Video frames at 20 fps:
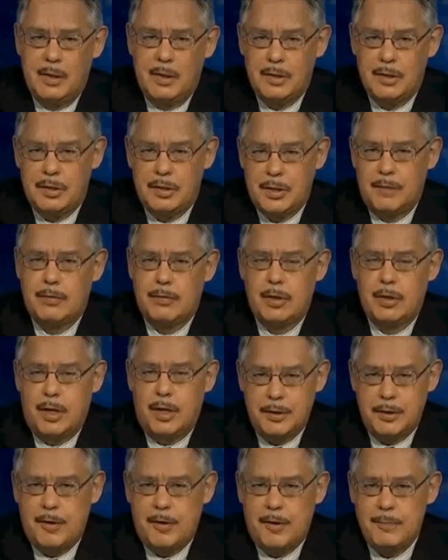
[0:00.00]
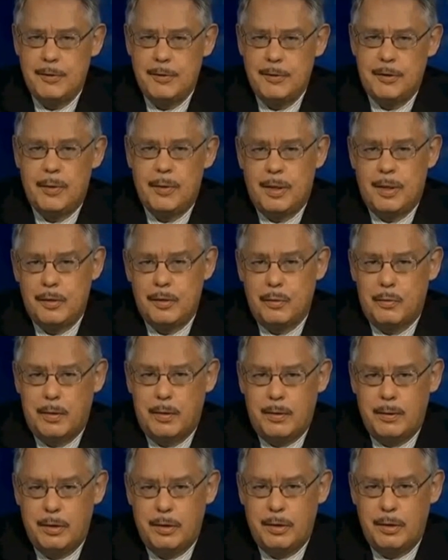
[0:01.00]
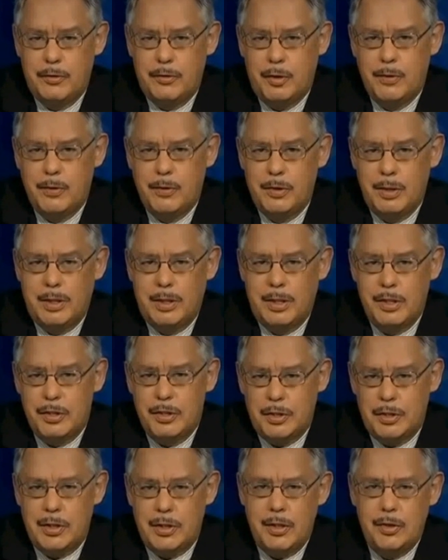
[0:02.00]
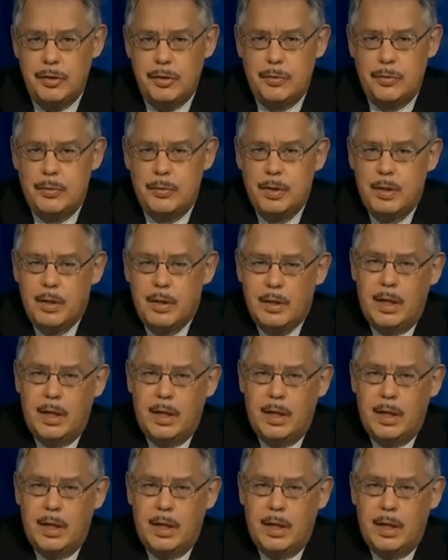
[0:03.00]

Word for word: uh, several other governments around the world, are determined to continue